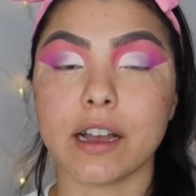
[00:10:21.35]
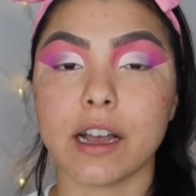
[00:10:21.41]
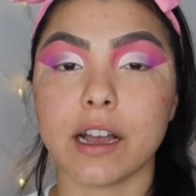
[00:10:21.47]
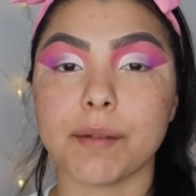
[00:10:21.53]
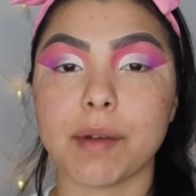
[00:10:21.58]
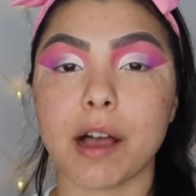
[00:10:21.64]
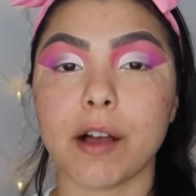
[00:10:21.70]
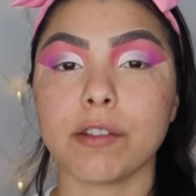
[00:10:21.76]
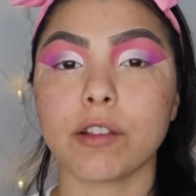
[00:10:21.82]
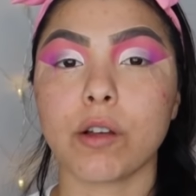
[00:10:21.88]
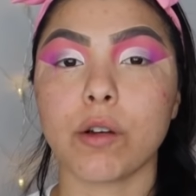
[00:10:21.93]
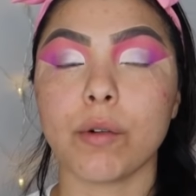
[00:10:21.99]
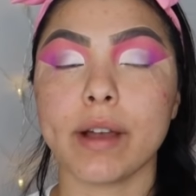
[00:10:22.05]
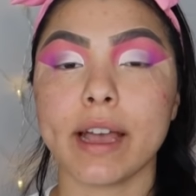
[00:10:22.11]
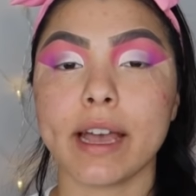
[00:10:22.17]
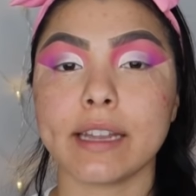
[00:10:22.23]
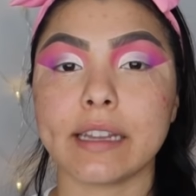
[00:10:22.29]
um, I'll
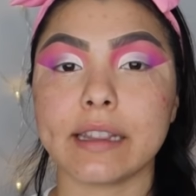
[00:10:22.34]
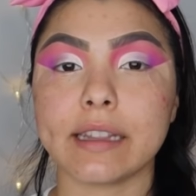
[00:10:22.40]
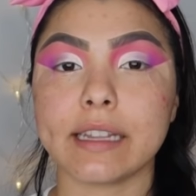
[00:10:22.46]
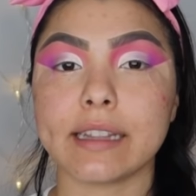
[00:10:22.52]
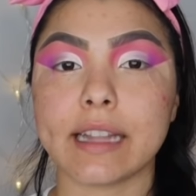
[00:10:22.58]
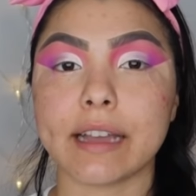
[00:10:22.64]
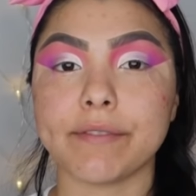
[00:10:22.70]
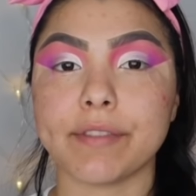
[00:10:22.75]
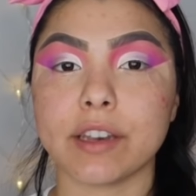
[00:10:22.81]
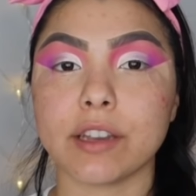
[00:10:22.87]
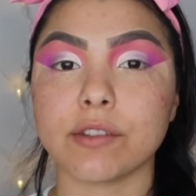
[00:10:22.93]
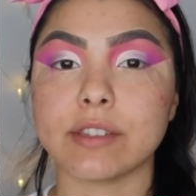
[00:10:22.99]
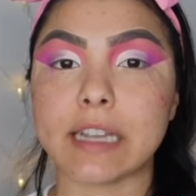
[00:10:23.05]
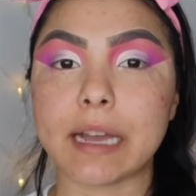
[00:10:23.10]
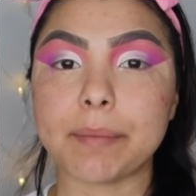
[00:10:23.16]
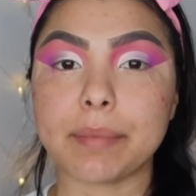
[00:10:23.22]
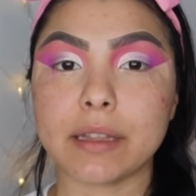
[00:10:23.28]
go ahead and link that video
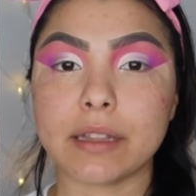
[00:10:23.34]
down